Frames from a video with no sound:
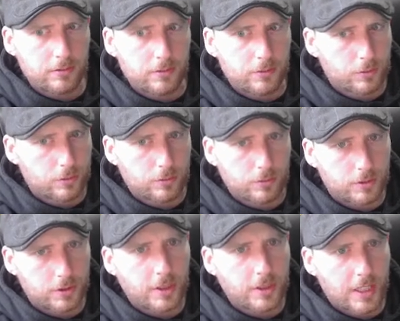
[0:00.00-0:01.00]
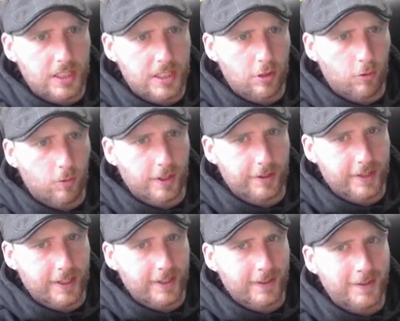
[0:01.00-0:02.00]
Ooh, nice long word
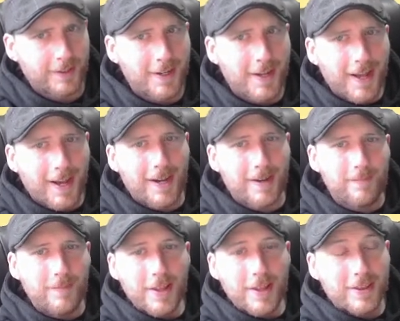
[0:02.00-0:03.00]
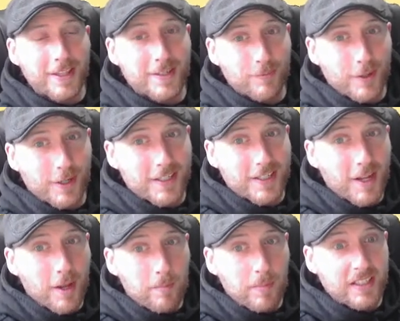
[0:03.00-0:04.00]
there. This word
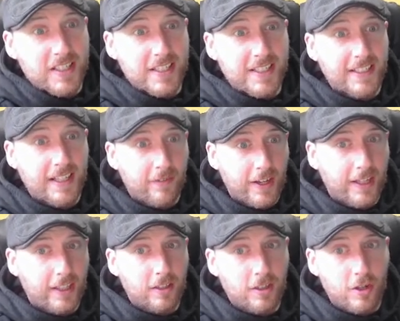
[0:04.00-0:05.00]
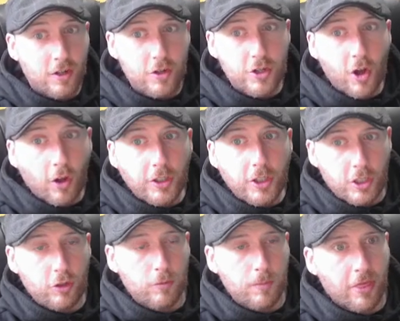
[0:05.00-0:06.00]
means giving
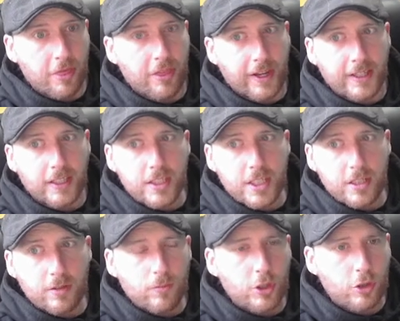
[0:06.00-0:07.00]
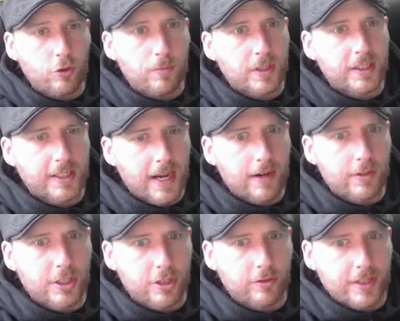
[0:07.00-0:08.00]
non-human things human
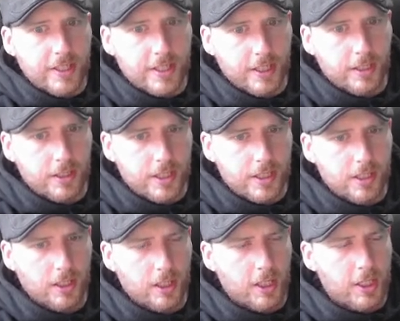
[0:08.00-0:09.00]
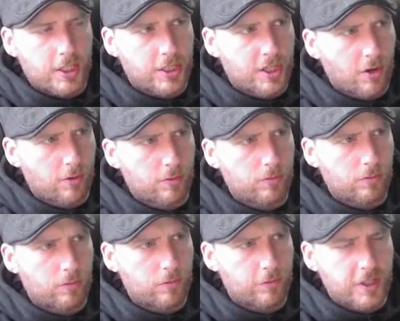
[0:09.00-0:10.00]
characteristics. So
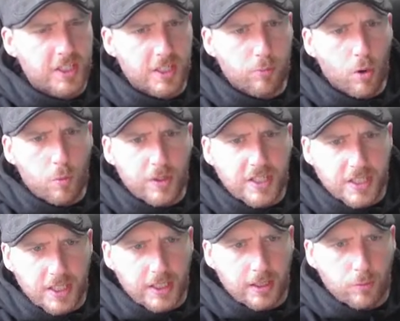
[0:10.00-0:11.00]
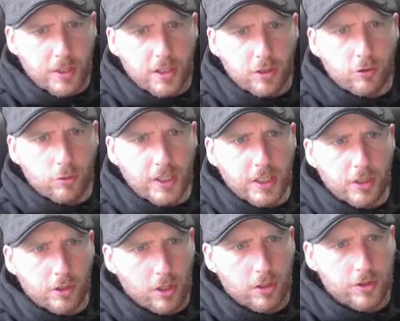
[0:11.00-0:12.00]
this is what we see with the Greek
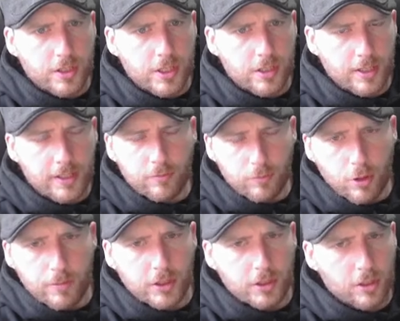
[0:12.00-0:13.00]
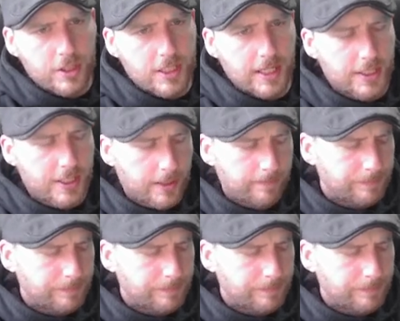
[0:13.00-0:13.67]
gods and the Roman gods later.